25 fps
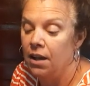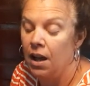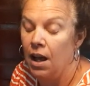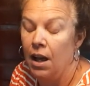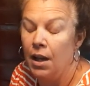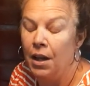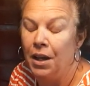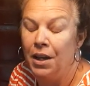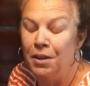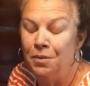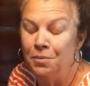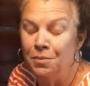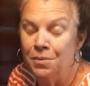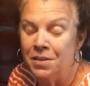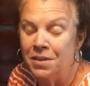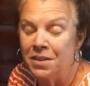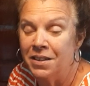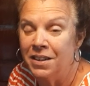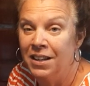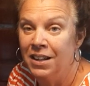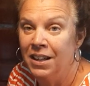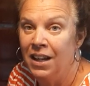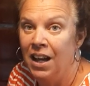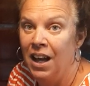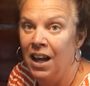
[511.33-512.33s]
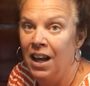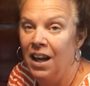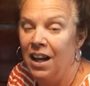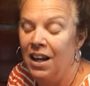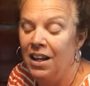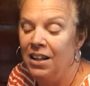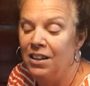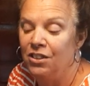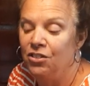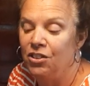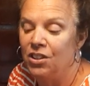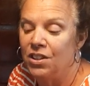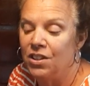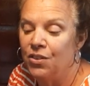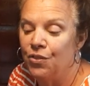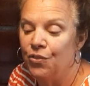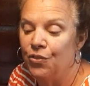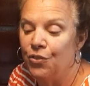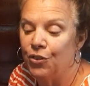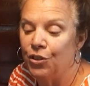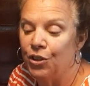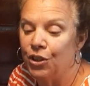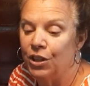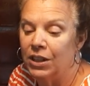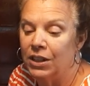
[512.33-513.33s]
times uh, just
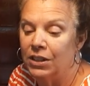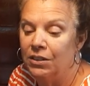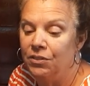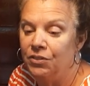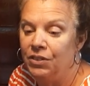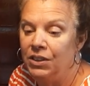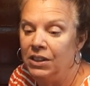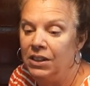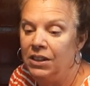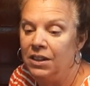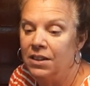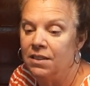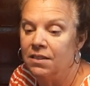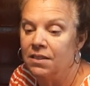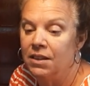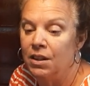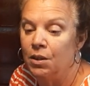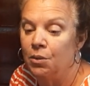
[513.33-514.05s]
for convenience.